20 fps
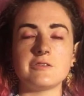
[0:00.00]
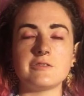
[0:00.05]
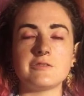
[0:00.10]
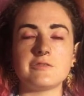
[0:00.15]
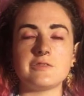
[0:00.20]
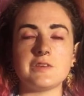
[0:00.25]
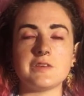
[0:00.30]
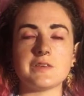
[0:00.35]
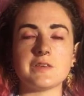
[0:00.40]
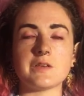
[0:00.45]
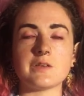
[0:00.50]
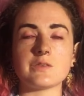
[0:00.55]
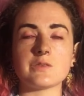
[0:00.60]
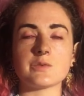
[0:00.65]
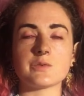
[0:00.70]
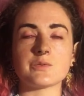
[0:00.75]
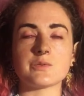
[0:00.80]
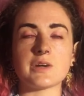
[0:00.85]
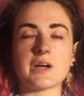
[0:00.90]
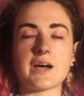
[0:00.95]
feeling the
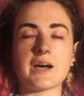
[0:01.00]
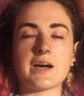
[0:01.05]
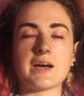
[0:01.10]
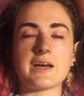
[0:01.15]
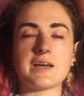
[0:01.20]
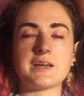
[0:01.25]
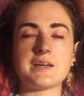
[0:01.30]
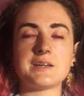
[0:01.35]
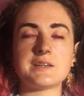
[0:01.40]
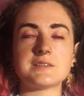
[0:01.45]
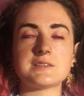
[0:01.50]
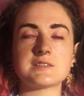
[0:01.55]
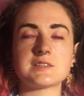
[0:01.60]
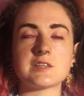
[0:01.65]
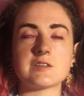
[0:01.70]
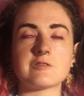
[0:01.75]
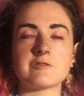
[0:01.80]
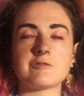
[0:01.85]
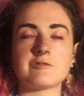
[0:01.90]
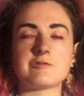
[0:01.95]
rise
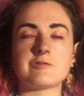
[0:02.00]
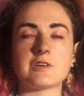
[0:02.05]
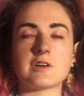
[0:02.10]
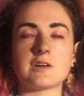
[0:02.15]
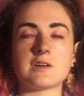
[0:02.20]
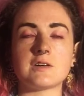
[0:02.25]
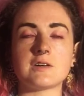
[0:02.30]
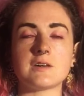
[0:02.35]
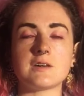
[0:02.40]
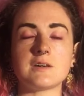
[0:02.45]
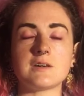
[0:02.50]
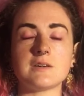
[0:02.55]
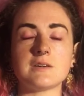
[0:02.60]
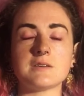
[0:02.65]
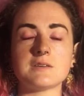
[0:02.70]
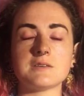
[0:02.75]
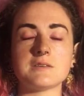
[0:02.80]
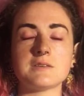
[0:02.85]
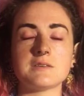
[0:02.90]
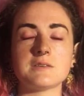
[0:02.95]
and
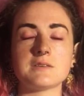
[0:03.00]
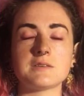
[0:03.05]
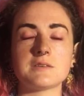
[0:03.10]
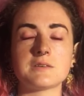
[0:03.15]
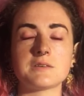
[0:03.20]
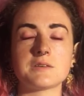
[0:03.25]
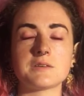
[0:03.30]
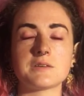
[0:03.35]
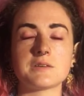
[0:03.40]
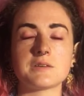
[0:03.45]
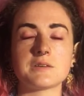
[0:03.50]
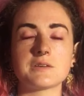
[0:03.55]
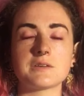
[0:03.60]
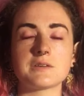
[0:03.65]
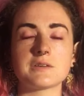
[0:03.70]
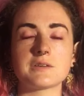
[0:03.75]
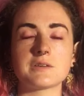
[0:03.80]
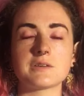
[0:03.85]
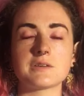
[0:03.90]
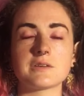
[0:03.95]
fall
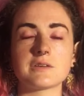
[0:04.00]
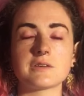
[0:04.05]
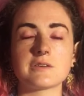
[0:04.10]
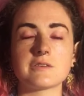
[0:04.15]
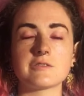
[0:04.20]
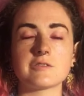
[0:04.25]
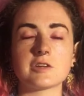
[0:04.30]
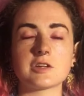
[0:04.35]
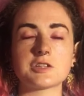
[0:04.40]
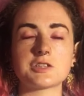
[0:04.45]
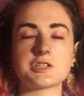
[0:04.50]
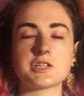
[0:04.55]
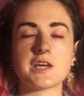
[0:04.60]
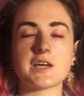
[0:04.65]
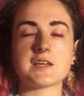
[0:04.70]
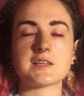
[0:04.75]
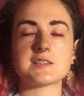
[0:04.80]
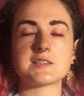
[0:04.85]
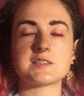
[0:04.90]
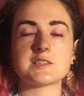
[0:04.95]
of our
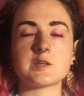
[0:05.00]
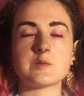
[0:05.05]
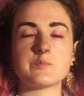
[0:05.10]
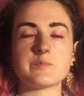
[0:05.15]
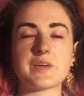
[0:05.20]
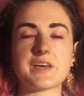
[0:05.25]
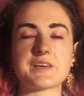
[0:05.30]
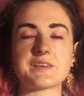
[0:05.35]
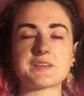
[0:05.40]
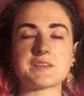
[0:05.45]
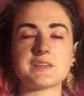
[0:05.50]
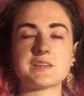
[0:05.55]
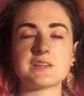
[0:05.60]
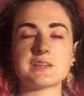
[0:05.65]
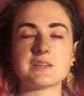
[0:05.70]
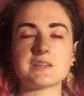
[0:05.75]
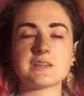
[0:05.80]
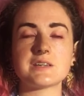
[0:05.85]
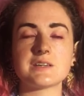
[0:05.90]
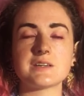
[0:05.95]
chest and
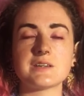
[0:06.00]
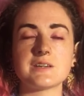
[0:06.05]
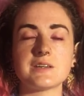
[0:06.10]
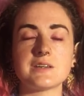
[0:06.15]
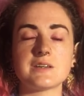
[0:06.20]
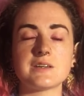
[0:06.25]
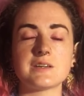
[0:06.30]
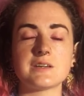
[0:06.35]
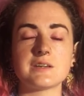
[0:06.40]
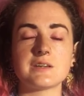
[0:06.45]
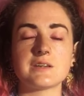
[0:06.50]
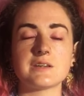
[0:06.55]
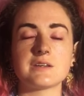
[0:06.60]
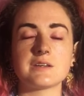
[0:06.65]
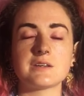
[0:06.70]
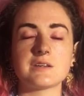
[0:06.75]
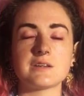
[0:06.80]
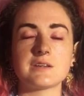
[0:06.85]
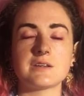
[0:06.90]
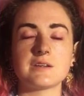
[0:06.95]
belly
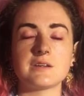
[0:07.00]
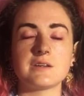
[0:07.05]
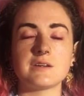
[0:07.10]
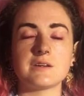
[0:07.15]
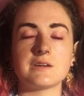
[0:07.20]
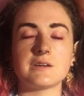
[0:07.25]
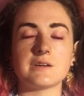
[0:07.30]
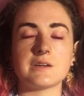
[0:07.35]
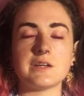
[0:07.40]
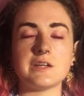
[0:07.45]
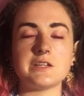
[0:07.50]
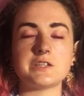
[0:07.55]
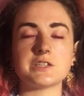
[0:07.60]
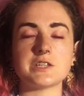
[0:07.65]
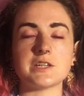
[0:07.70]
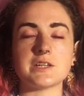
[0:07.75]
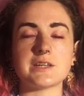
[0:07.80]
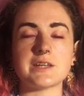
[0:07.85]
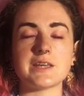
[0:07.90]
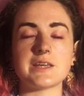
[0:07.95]
on each
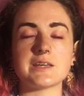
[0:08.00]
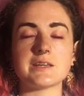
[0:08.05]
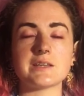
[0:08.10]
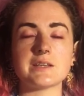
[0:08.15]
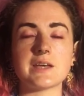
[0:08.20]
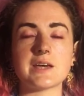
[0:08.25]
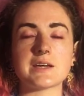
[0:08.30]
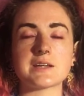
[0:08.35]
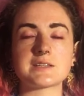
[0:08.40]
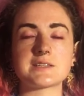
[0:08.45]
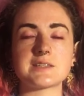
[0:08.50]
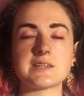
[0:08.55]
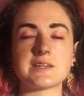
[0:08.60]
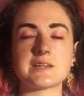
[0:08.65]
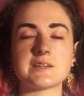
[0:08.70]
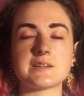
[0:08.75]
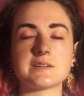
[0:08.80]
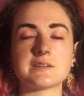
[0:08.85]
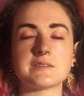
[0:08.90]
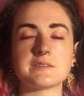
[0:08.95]
inhale and
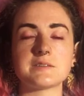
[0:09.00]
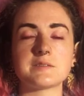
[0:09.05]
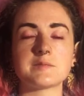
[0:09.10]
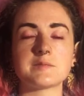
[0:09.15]
exhale.